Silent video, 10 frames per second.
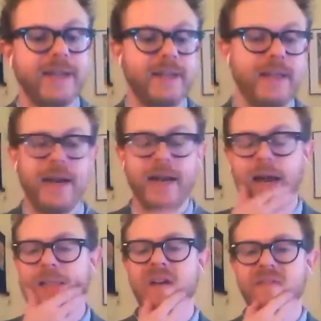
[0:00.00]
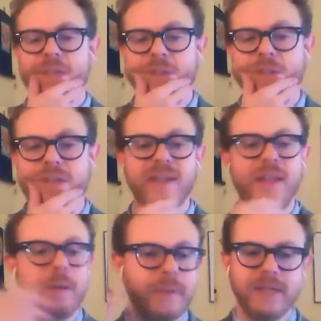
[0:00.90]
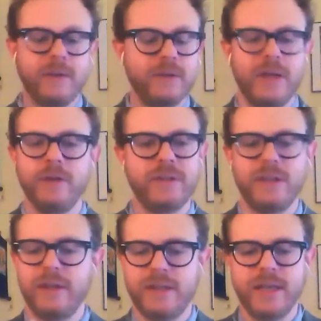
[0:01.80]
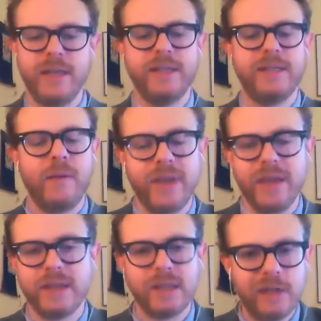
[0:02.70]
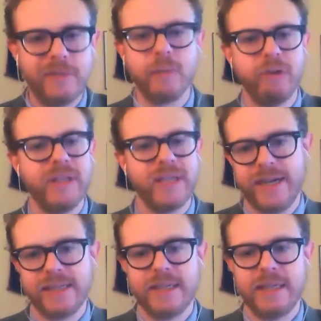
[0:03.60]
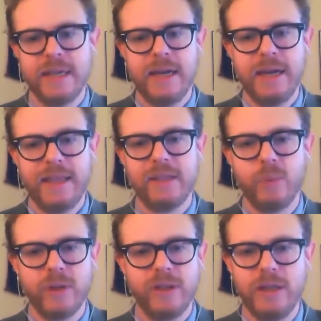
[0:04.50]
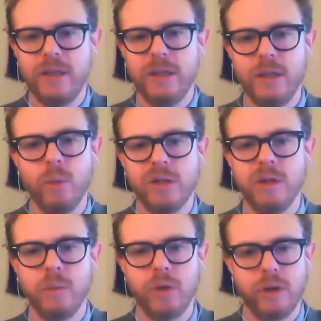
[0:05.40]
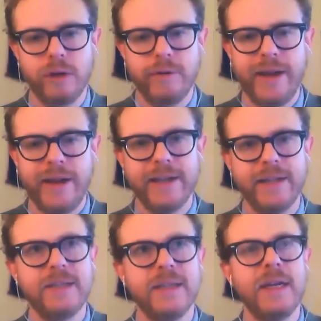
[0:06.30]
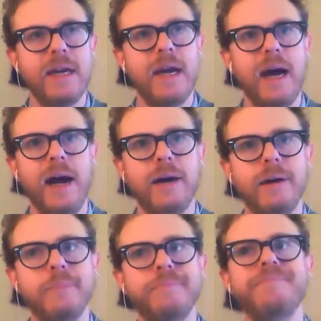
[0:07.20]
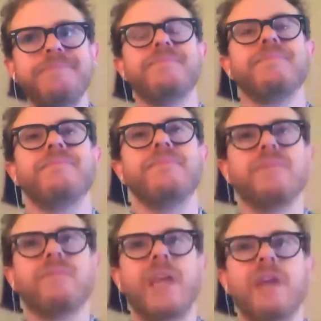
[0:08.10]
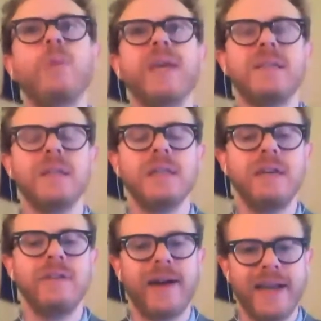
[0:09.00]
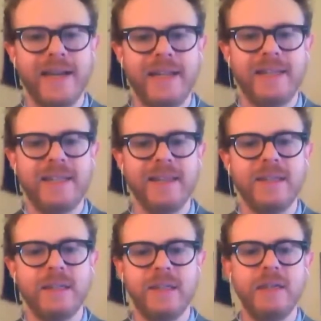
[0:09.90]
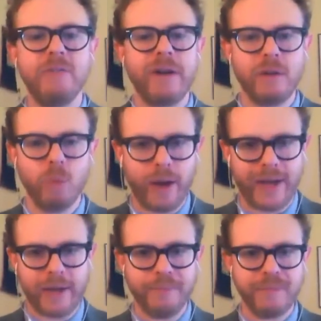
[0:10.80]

and I, I love that you said that because I was, I was thinking the same thing. It's living, breathing text. That's what the the words of the Buddha are, and um, if we solidify it and say this is the right way,